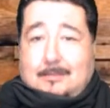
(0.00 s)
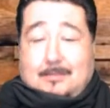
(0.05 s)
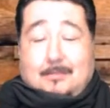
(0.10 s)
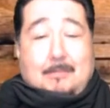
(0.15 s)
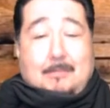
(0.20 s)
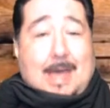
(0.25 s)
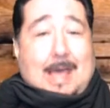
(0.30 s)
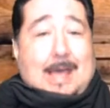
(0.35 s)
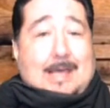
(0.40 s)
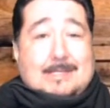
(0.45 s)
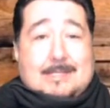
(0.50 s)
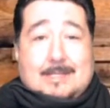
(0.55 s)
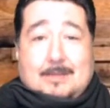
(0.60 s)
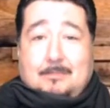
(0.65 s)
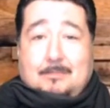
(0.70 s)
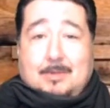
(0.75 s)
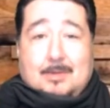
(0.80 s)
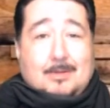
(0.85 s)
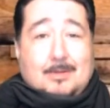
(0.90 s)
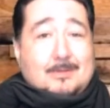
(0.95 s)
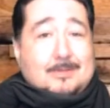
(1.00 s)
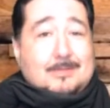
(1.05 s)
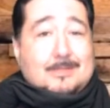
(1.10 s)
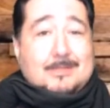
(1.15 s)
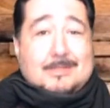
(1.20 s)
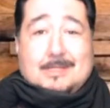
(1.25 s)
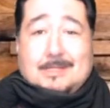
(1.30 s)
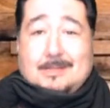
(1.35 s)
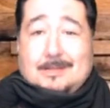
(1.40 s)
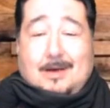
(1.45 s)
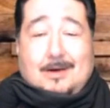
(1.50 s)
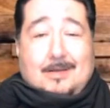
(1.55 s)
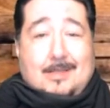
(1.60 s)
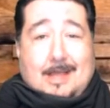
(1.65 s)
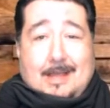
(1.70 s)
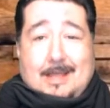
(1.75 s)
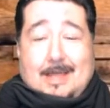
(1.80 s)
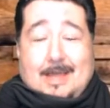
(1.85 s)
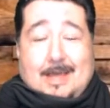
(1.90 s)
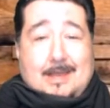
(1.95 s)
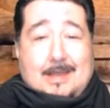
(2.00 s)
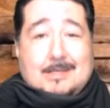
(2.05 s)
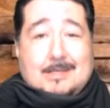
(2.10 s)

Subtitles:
masks and pollutants and all that kind of